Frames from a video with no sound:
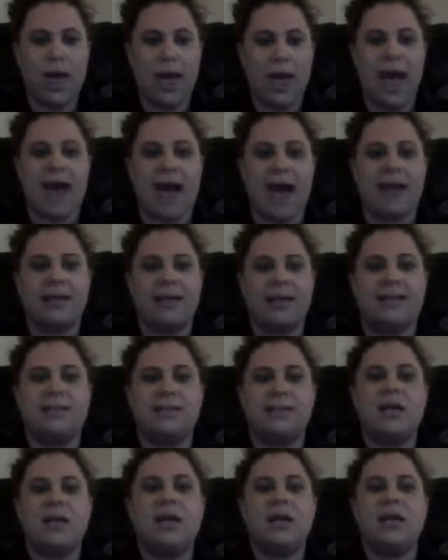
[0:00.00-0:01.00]

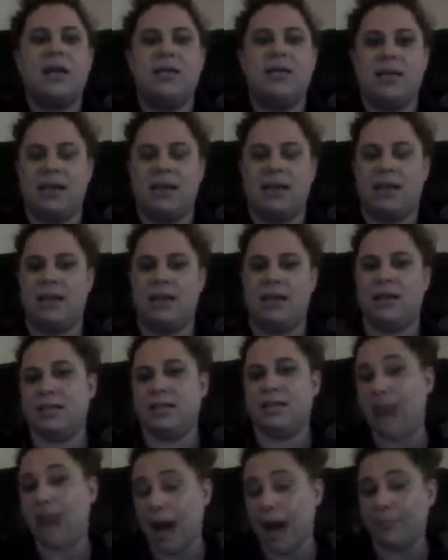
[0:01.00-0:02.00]
as the
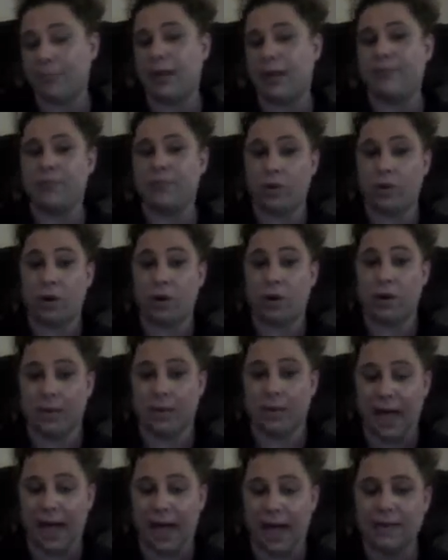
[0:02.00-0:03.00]
timeline for our
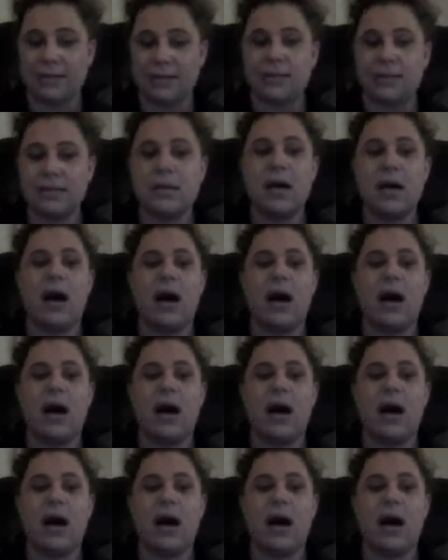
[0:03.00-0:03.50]
class.